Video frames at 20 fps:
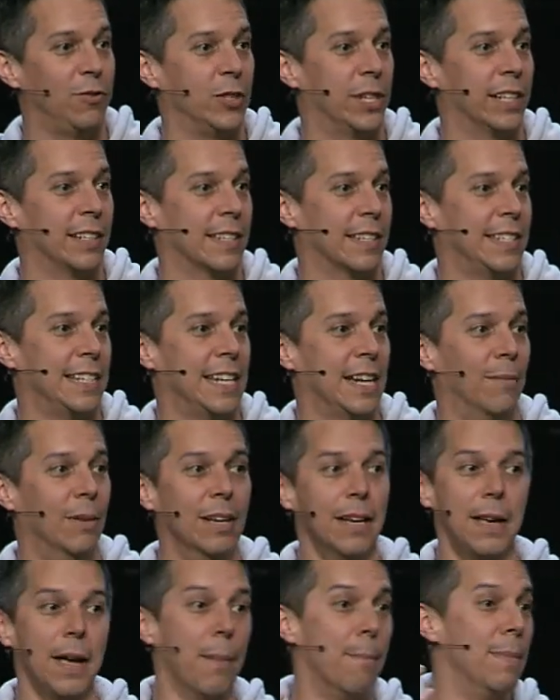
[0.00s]
You get to see him
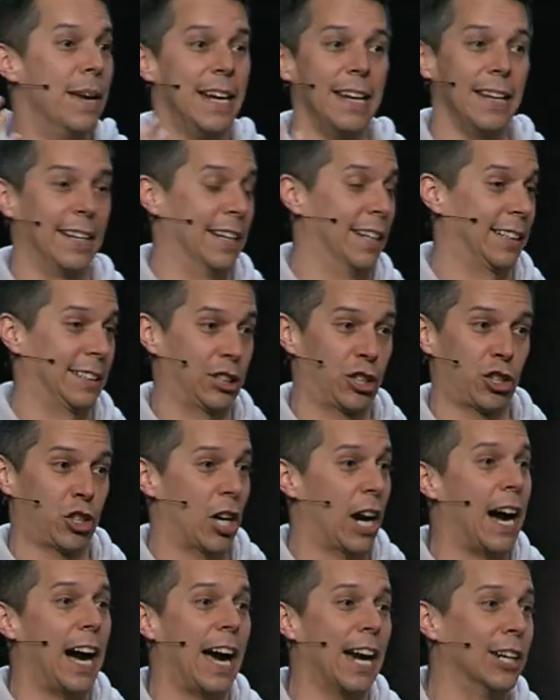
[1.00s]
meeting a
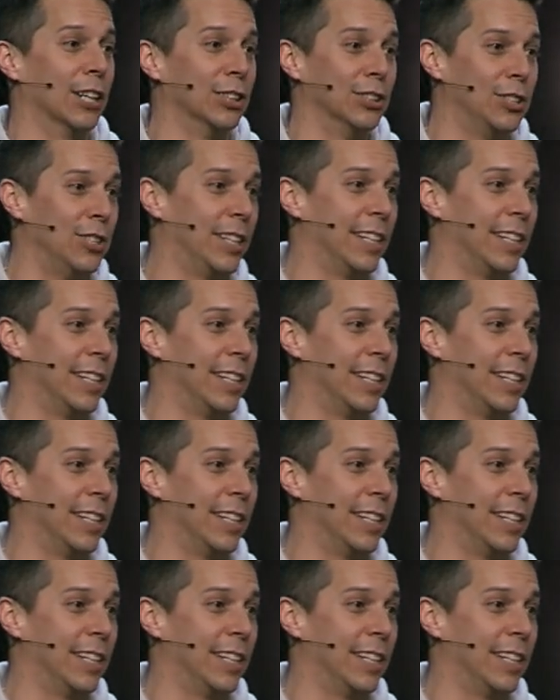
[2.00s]
child.